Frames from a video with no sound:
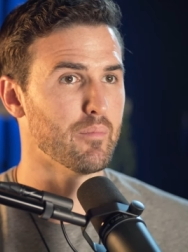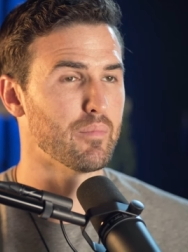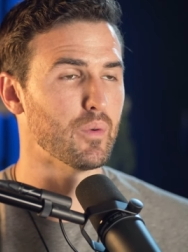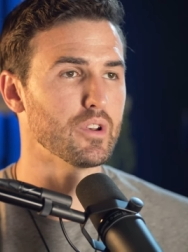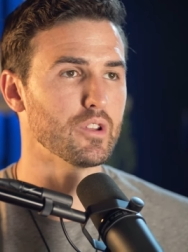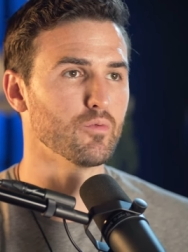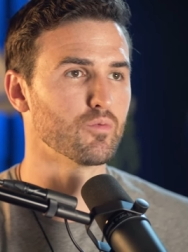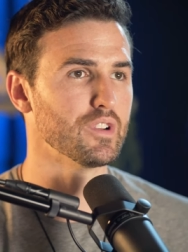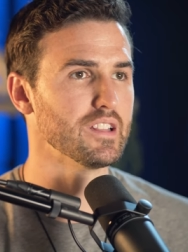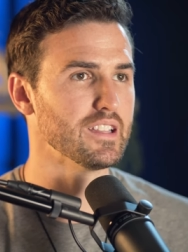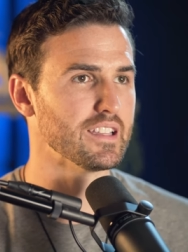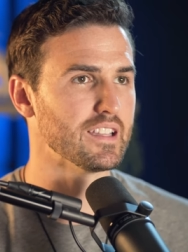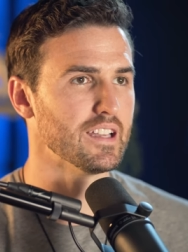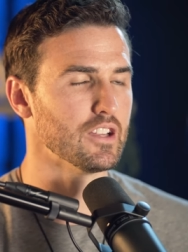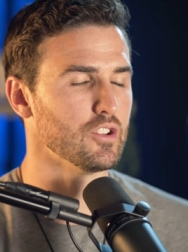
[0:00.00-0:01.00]
but when you
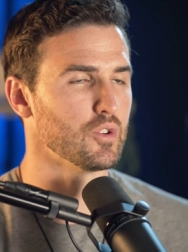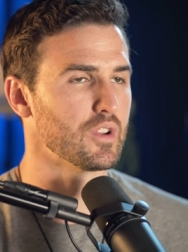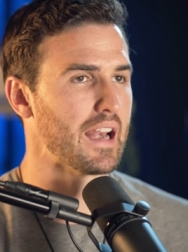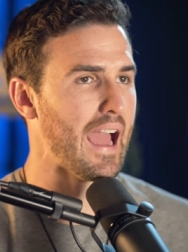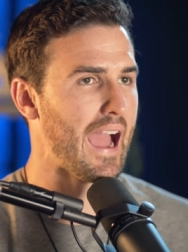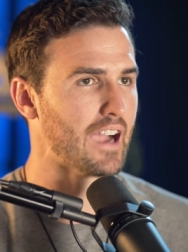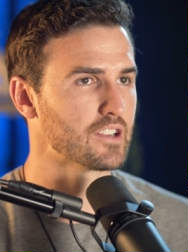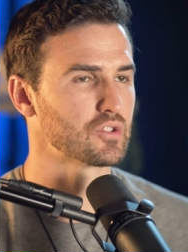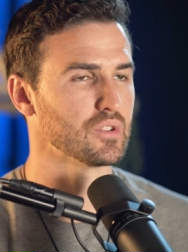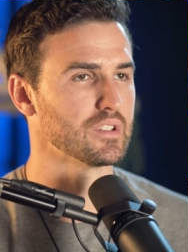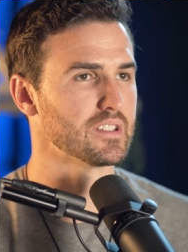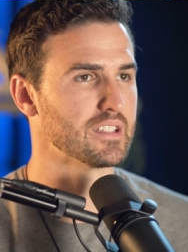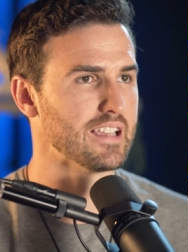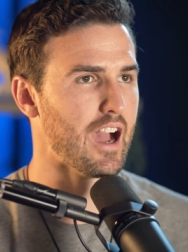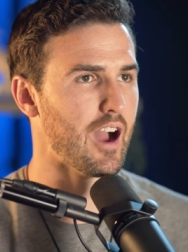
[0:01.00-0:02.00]
really get it, you can actually
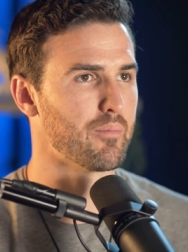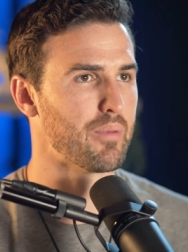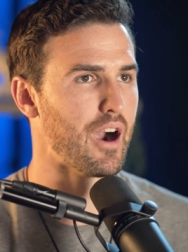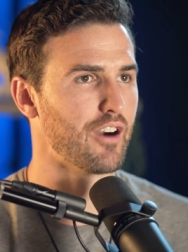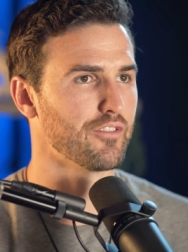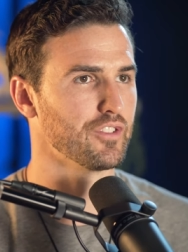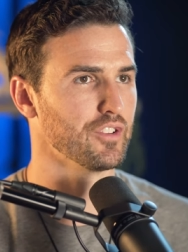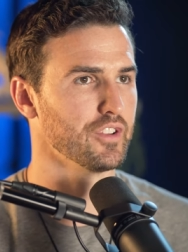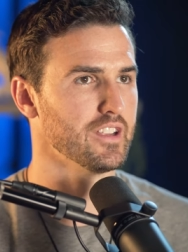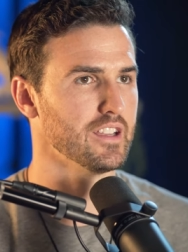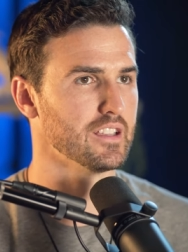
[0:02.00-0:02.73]
see how powerful it